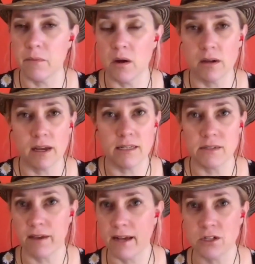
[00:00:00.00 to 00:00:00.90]
all kinds
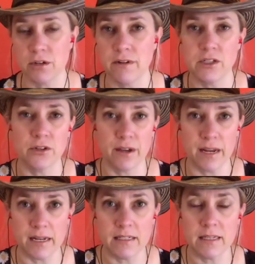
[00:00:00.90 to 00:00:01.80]
of action adventure
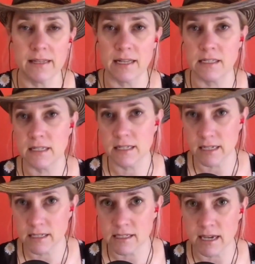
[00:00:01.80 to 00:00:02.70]
in it, and that's the
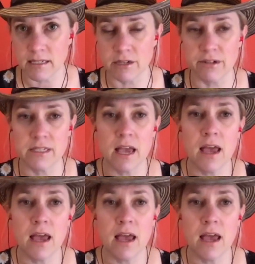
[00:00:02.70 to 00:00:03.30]
Dig Site series.